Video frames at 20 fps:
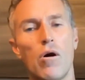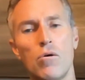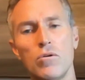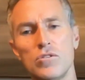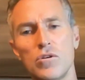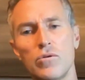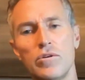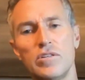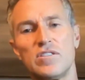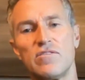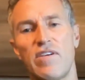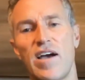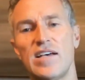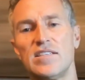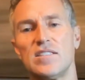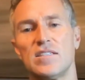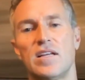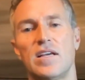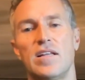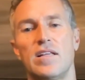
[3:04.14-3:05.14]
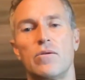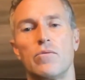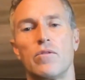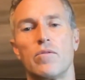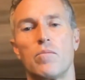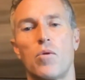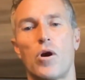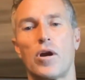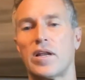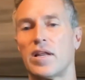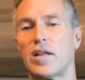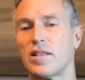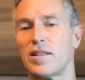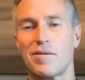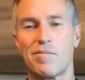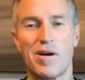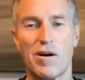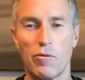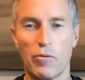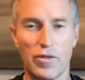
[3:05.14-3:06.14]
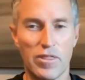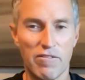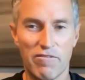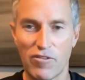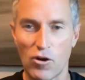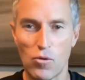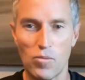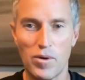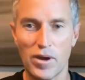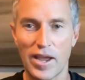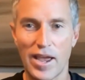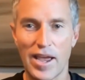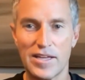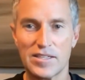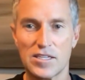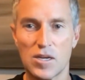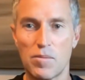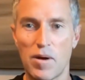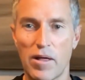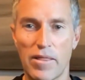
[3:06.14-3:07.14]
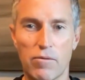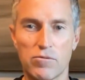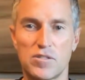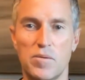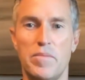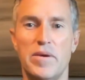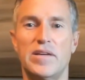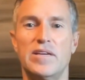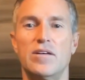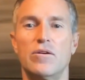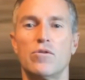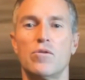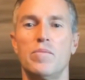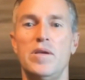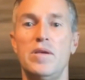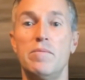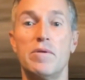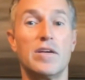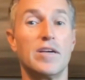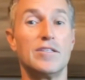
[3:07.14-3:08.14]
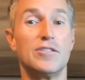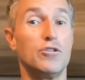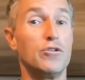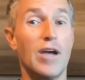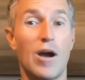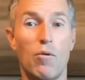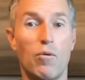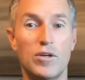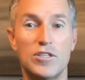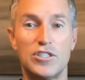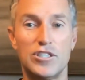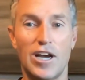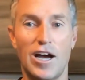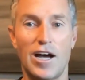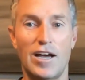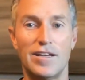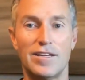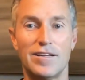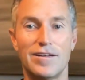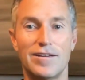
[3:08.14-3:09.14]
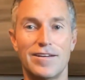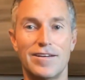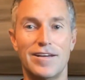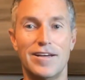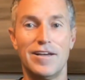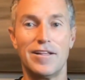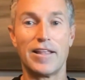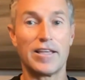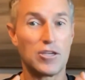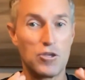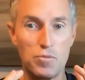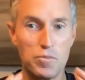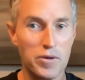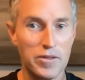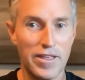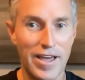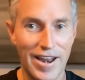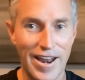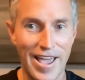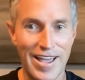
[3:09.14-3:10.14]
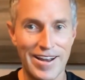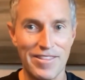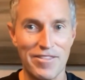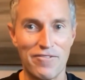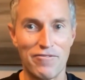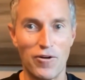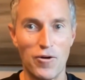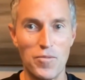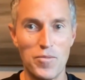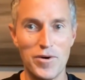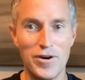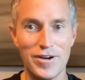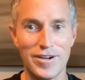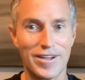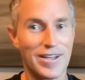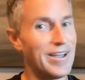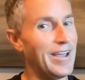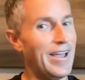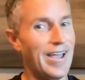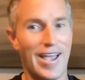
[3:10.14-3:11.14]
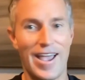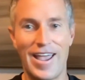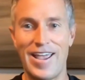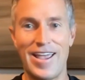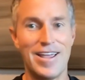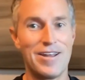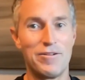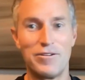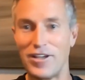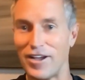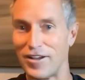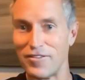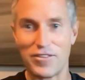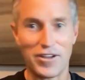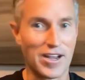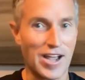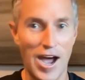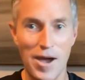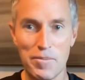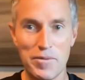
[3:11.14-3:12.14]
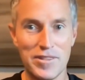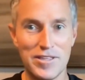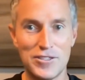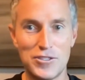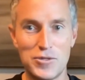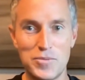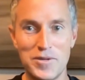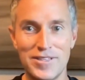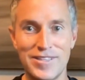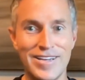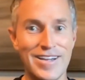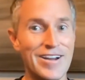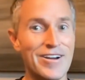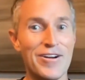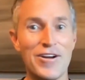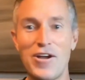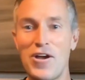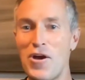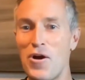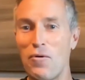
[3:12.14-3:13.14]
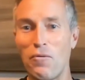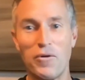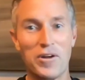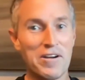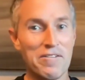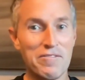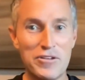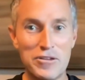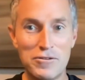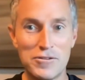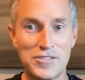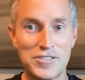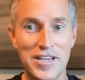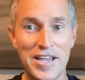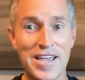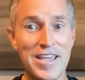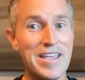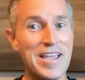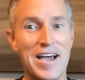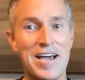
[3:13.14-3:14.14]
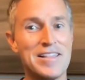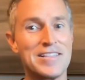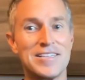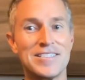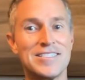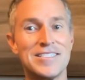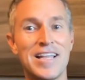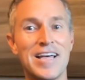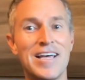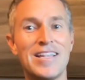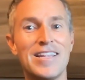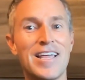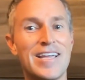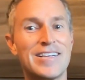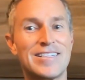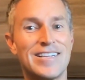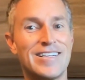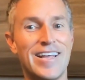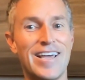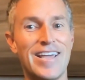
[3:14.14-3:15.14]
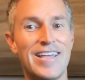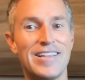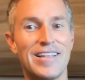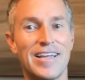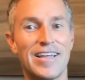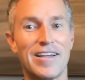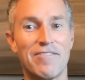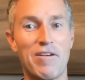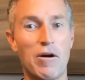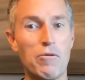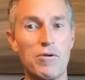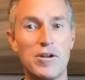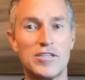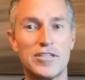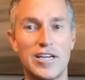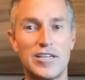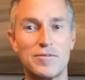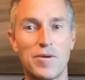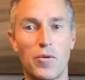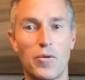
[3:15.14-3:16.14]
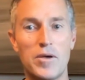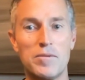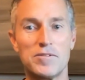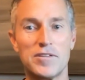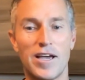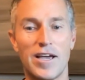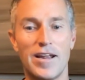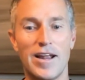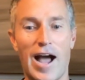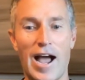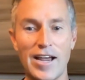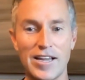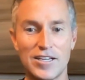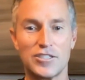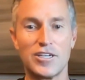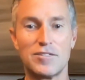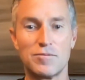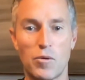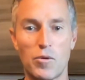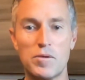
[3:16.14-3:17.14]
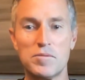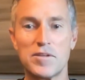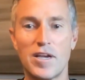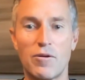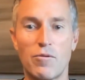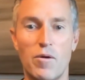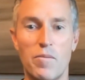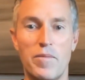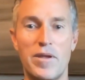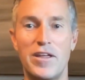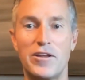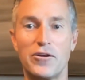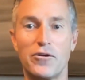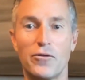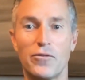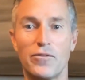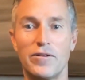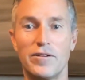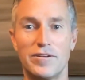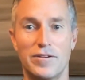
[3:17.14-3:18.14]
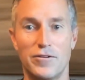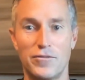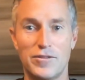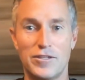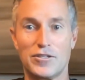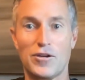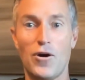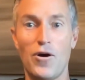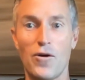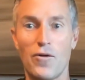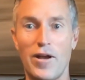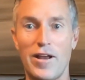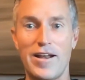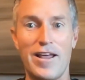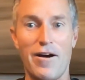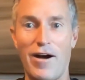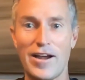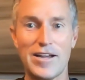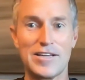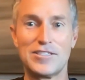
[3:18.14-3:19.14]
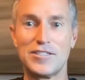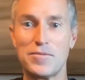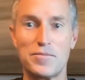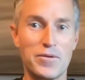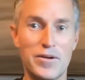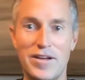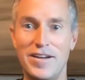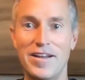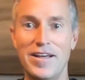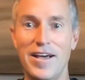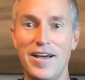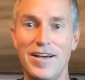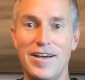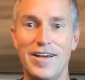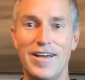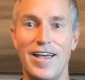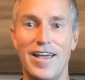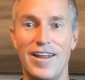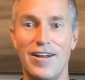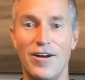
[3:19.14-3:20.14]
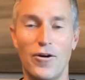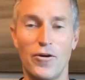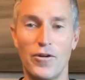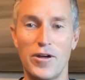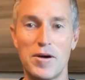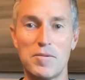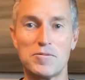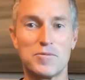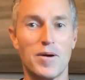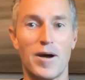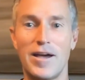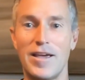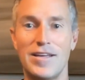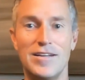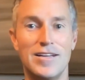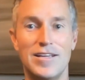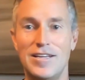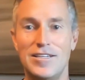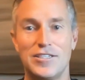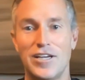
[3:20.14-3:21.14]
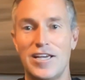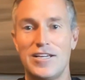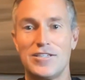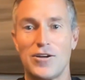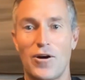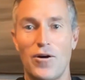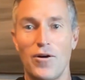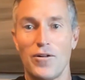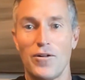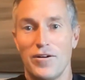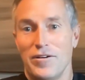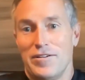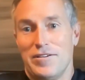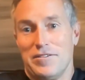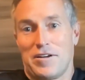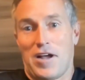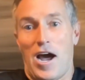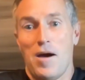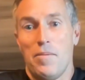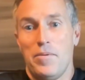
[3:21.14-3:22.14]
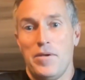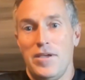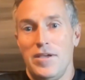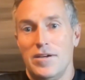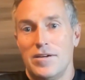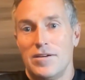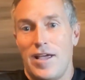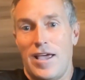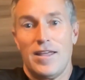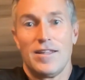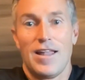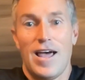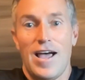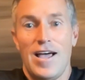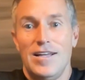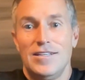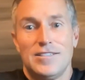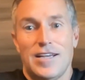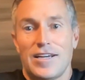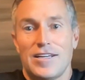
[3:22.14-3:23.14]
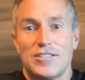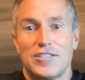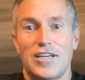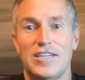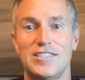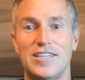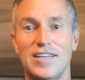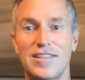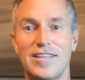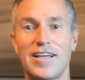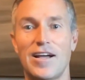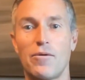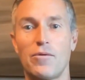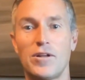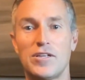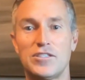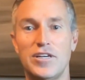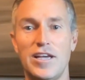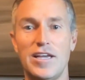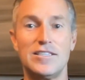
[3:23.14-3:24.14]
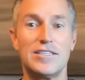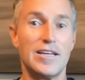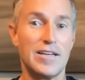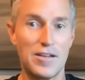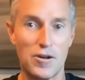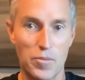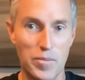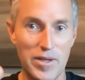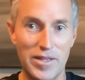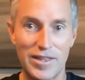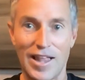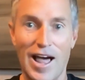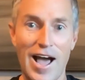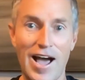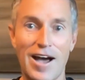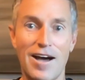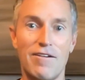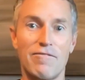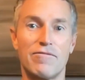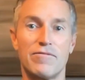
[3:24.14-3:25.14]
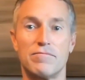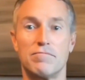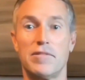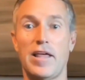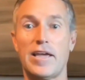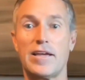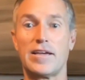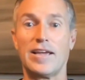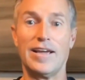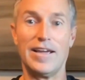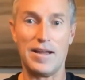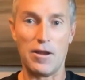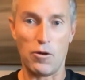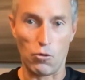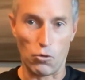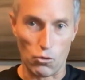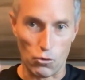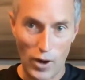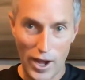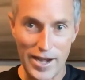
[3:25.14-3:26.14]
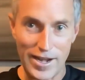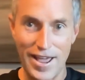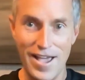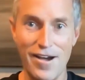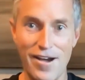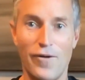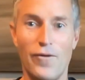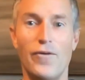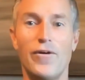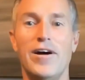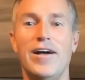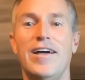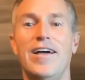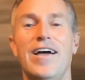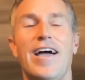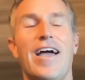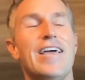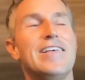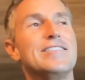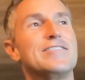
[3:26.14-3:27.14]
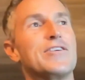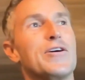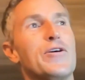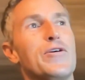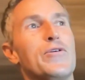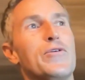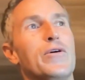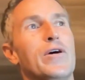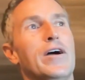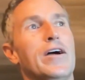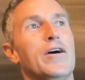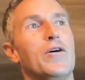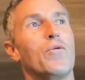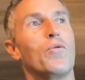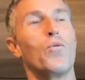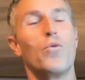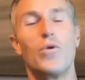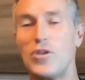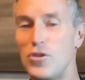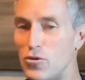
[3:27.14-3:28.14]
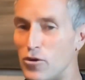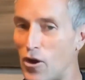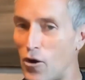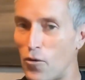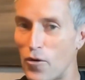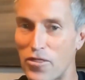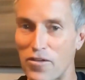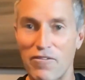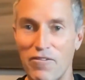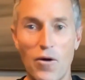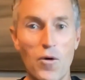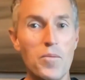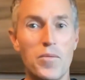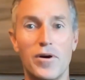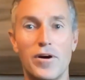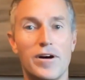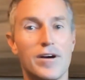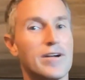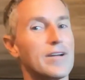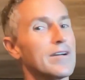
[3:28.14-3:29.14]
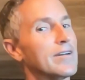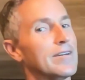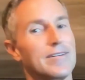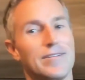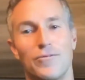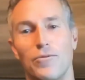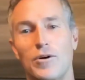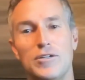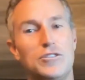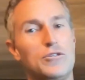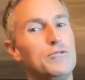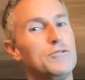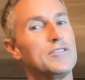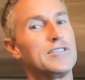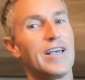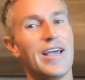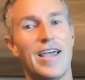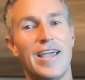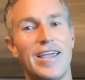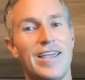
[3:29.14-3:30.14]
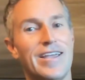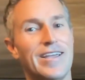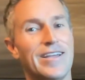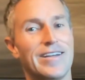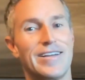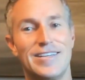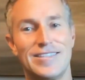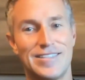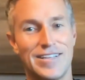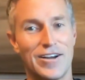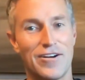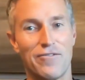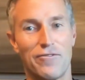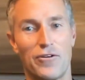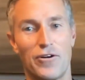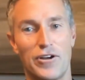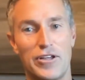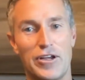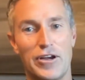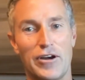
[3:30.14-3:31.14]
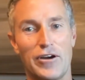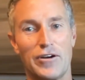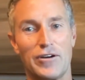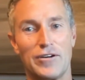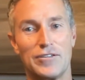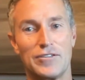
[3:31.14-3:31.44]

was always fascinating with marketing. Like when the phone book ads come out, that was a big deal to me because you got one shot. Like you put that ad in the phone book and the copy that you put there, whatever you say, it's not like today. Like if I want to change my website, I can change my website when me and you're on this call right now. I can jump in and on HubSpot and change all copy or headlines. I can change anything I want to change, and it'll be live like right now. And so when you go with the phone book, what you say is there for a year.